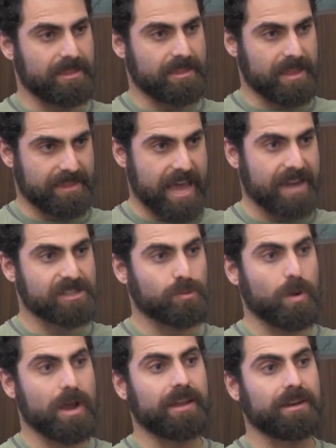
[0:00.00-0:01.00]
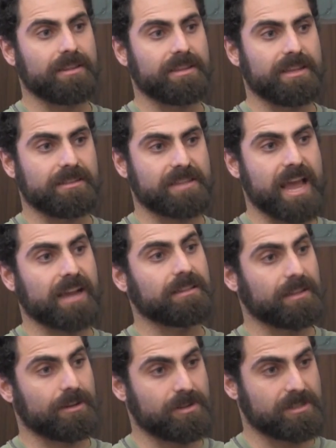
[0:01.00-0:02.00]
that is when the
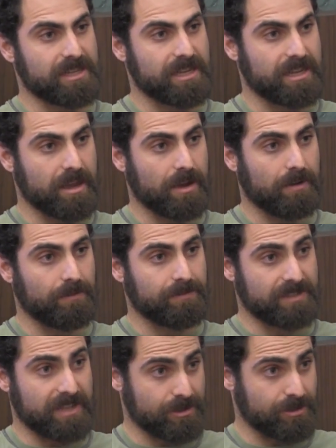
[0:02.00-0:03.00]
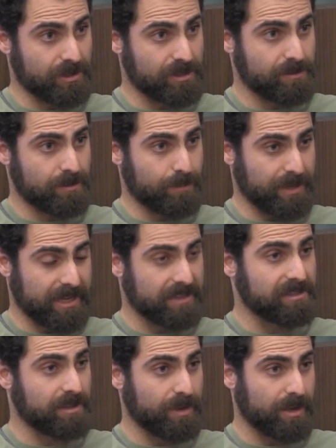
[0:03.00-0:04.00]
tech literacy of teachers
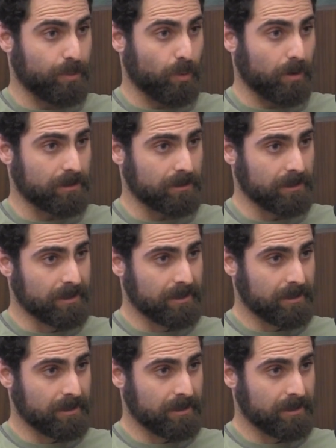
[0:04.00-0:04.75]
begins to be important,